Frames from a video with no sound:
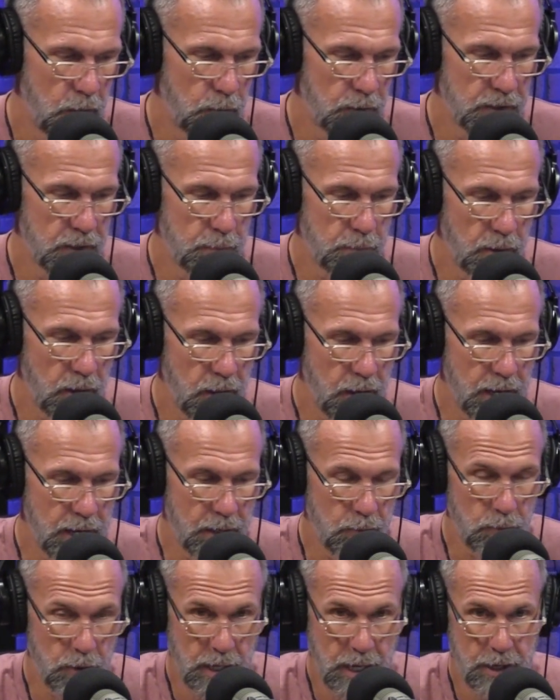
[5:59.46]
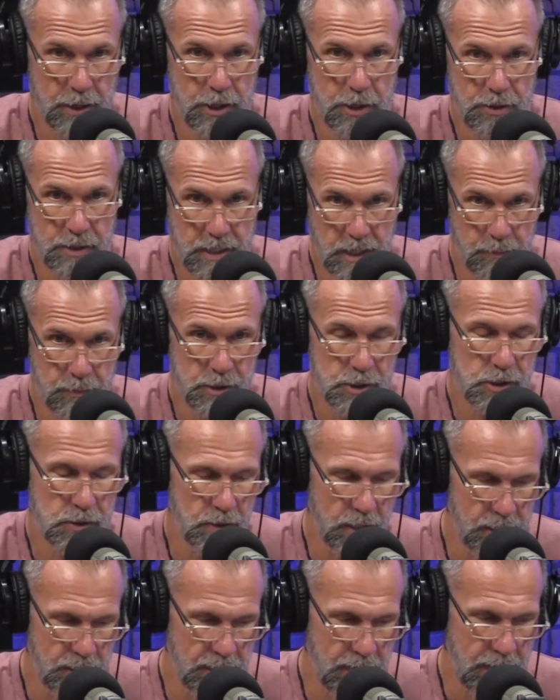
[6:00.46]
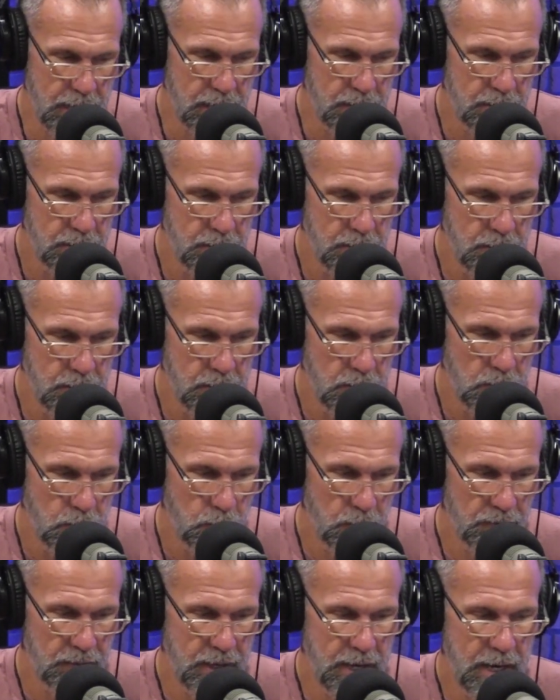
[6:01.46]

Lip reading: With applying, well, how do you demonstrate that? With